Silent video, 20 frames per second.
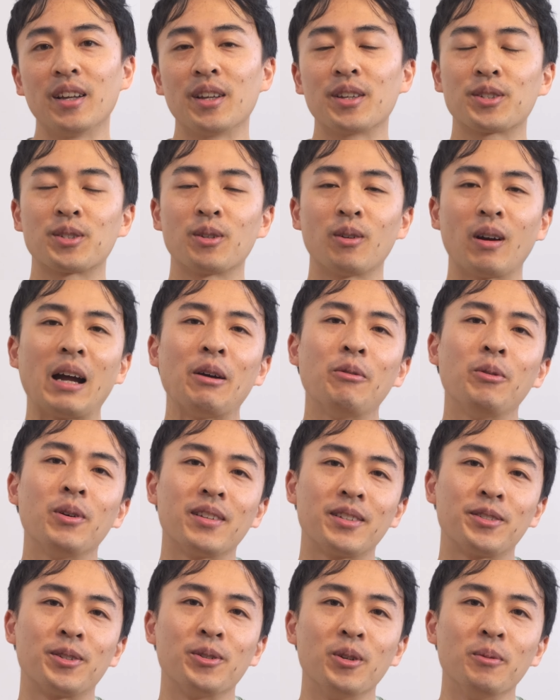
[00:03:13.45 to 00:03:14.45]
so I would
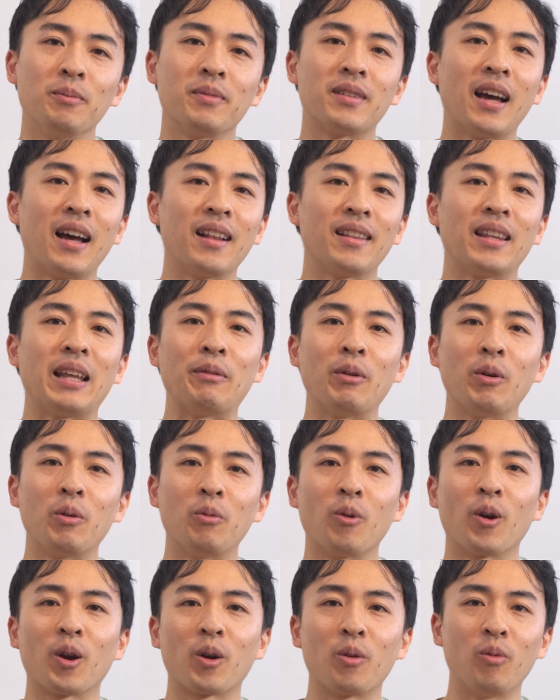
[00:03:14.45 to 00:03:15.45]
assume that they will
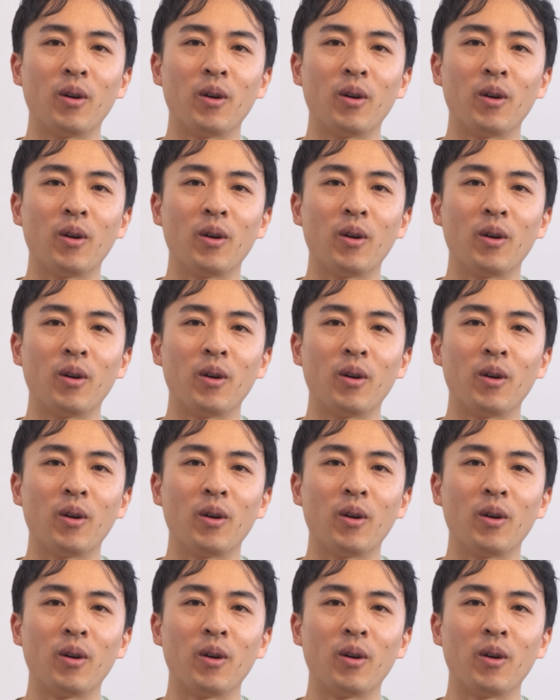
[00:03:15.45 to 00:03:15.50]
work